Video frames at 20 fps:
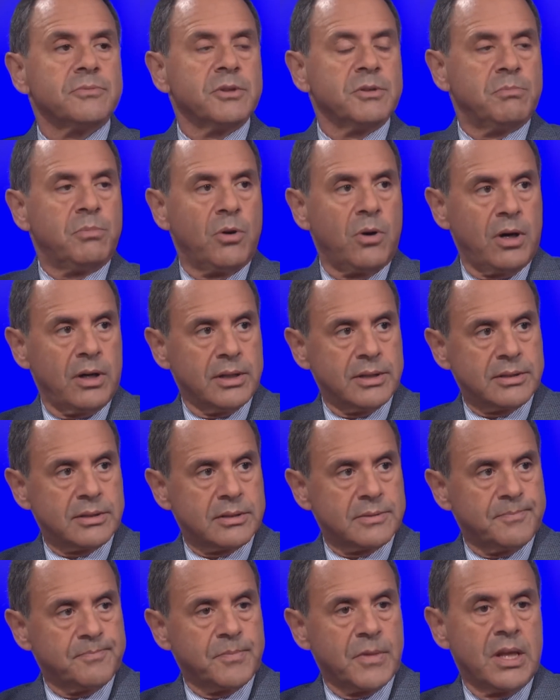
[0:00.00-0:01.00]
me pause,
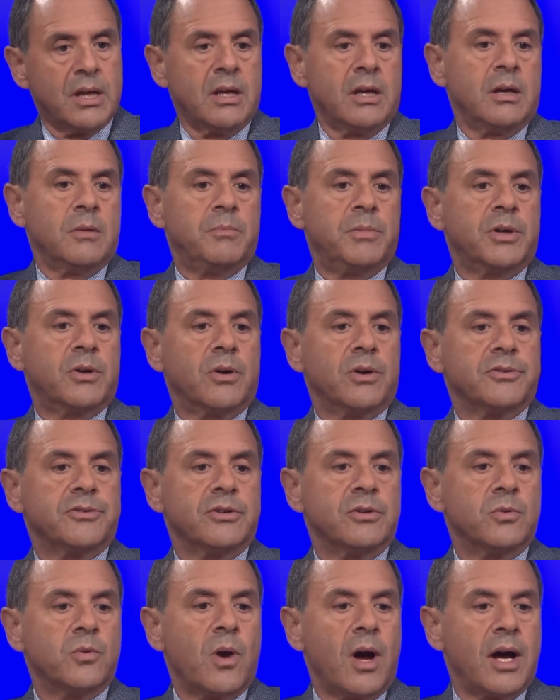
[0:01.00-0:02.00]
because
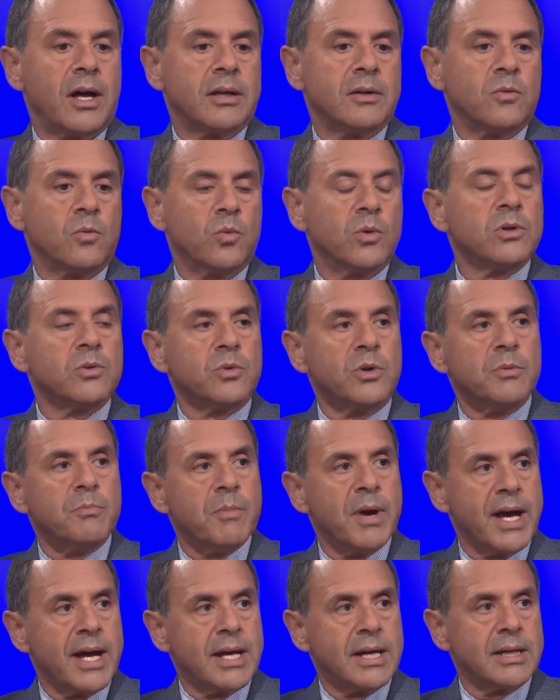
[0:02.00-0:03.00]
Iran will
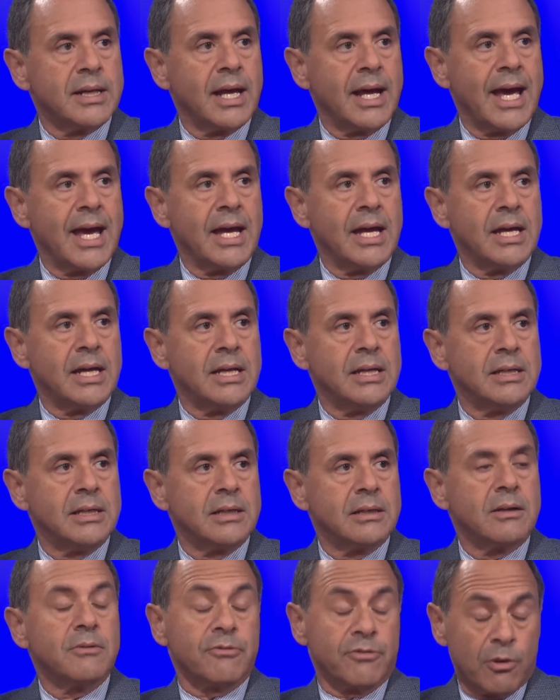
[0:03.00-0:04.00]
remain a,
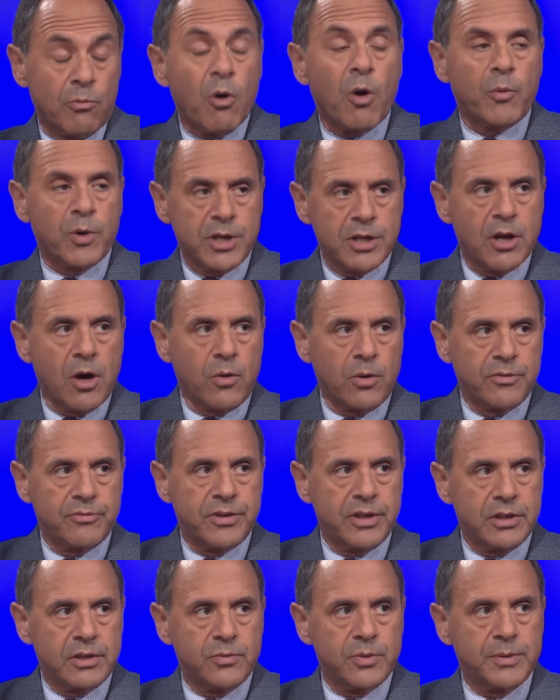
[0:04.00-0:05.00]
from what we know of
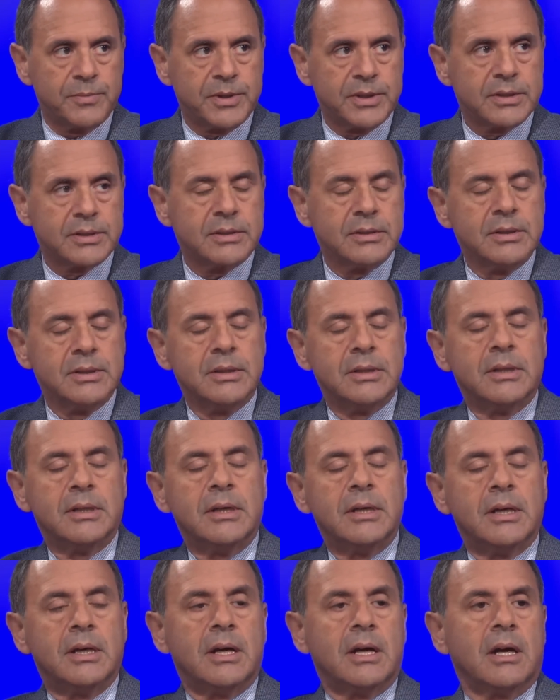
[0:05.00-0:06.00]
the agreement,
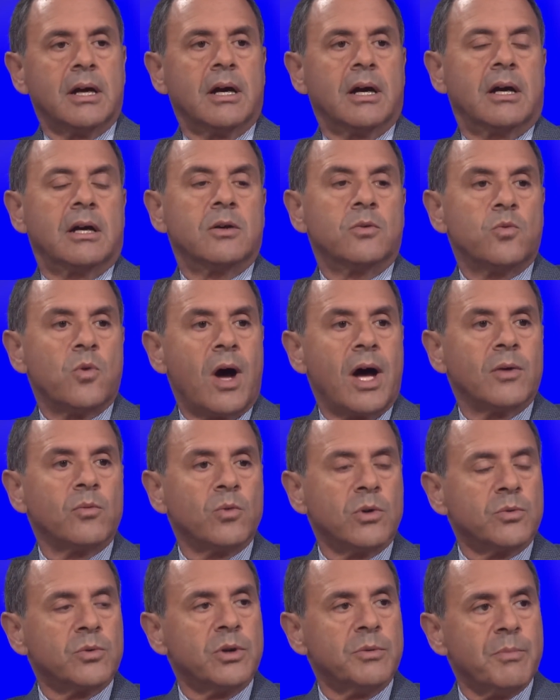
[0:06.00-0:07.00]
Iran
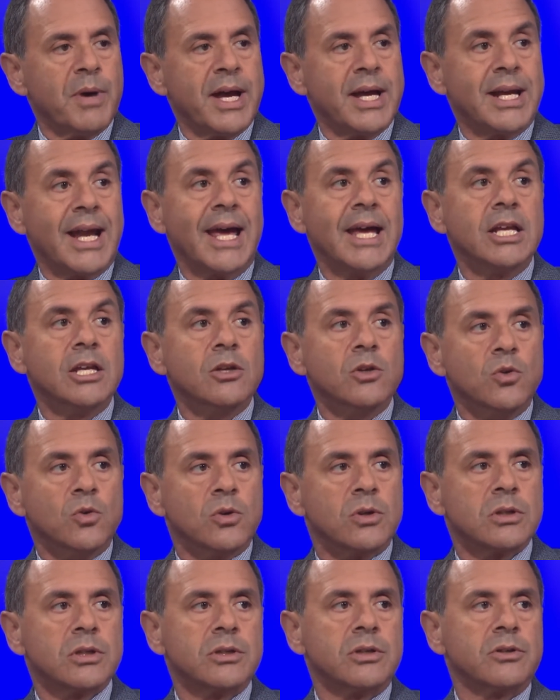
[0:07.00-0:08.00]
will remain a
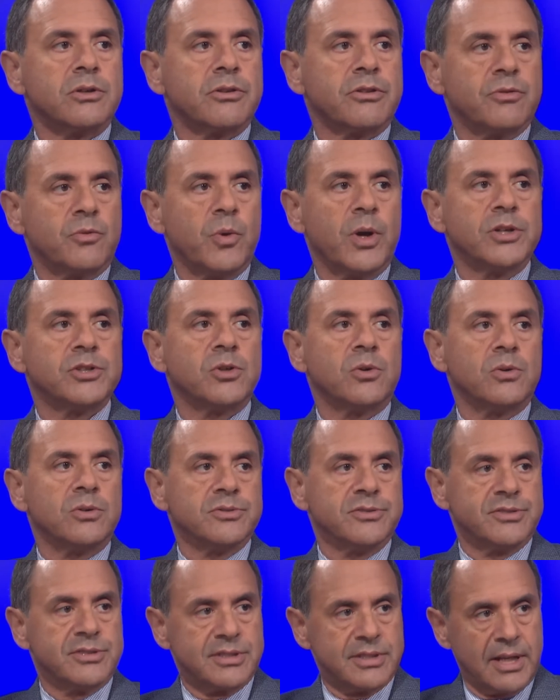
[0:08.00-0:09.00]
nuclear
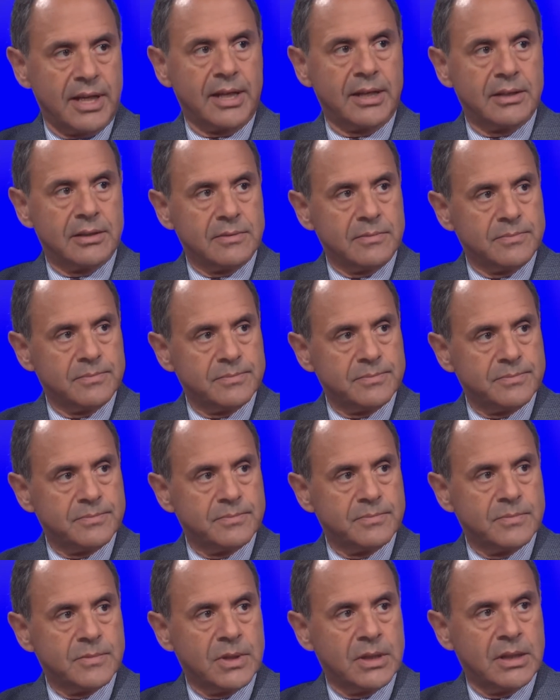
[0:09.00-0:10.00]
threshold state.
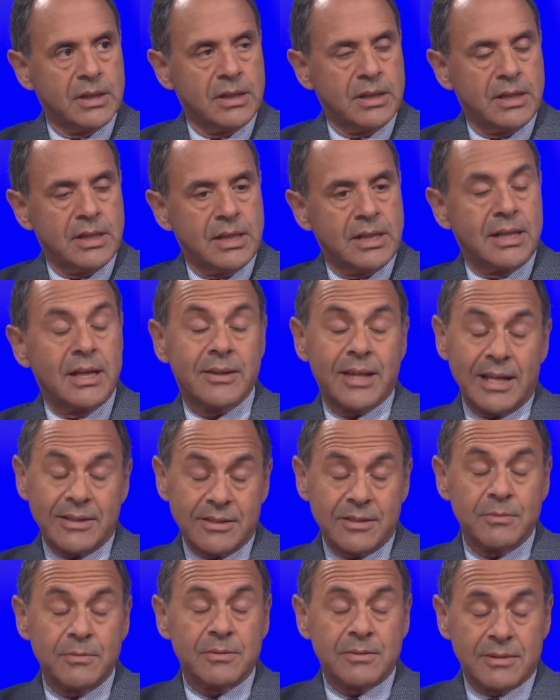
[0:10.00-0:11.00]
Now,
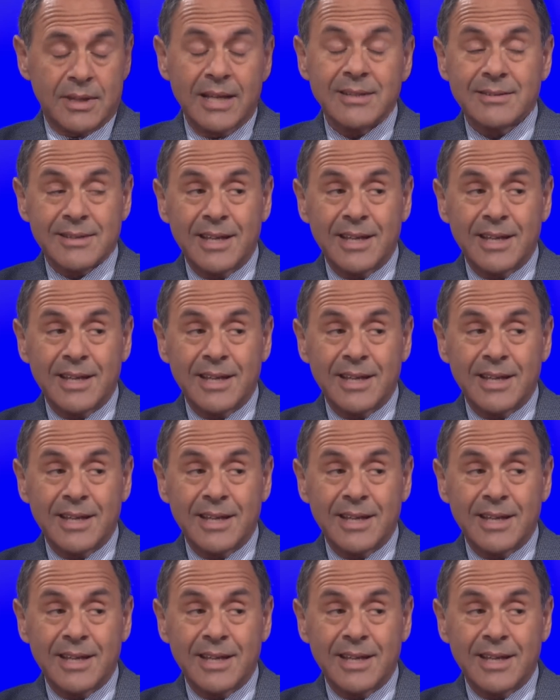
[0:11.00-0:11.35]
that's a, that,